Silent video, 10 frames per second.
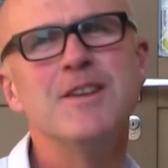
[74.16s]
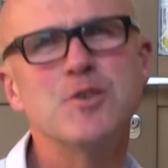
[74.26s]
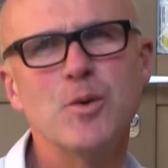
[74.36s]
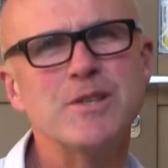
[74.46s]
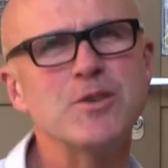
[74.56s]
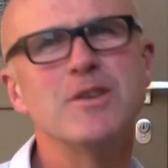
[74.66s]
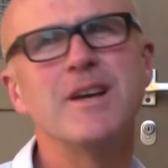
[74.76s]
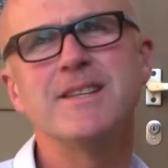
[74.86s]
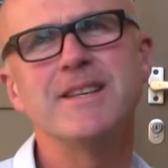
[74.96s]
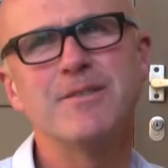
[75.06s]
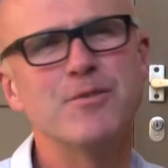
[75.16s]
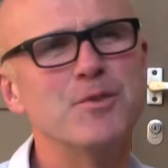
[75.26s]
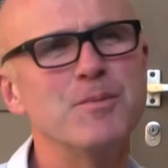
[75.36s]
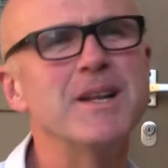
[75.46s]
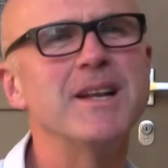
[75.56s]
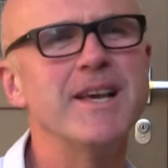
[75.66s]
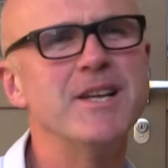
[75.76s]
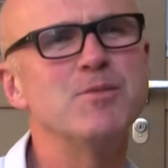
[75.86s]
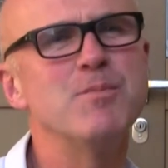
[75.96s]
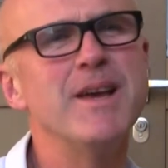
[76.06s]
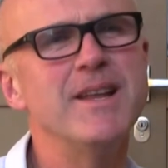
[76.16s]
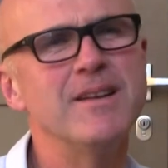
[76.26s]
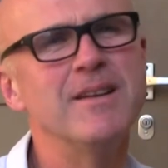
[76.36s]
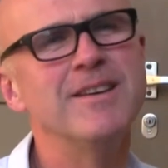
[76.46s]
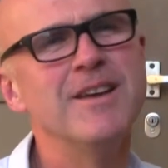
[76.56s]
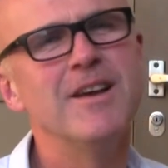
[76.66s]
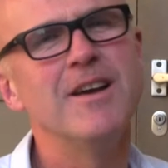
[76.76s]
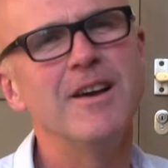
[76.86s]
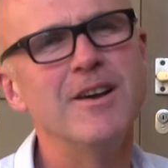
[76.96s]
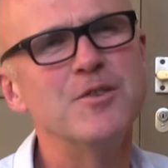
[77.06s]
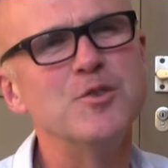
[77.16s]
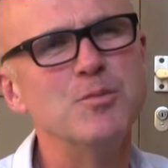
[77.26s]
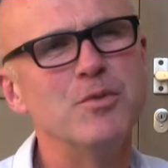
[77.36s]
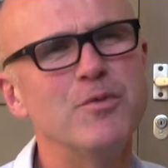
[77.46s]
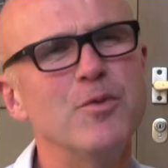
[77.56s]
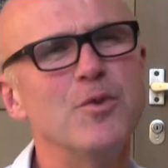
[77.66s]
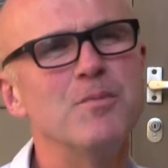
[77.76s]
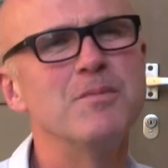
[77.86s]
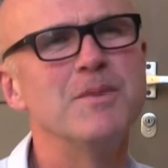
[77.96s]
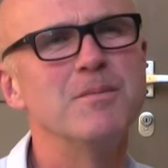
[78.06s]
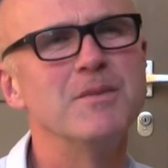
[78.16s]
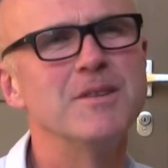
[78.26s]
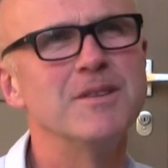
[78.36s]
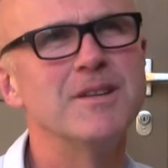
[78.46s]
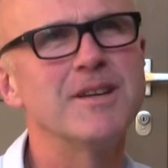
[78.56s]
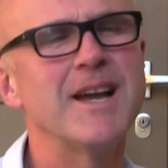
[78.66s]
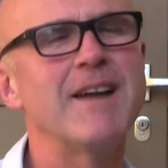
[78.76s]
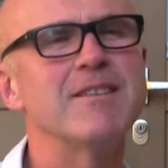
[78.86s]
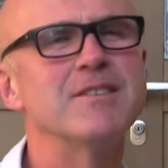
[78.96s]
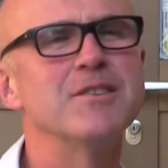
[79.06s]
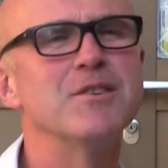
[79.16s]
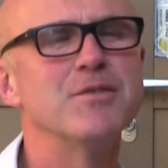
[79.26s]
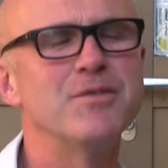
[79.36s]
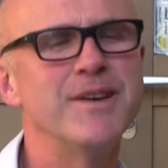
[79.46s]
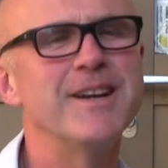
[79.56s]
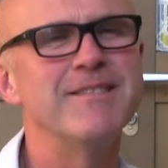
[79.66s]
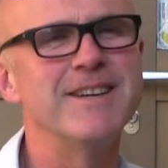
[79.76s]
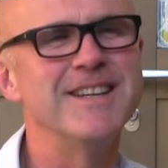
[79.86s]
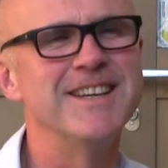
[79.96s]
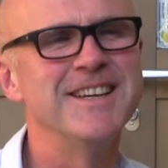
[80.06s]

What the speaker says: It's always good, I think, for middle-aged men to perform the character of a fairy.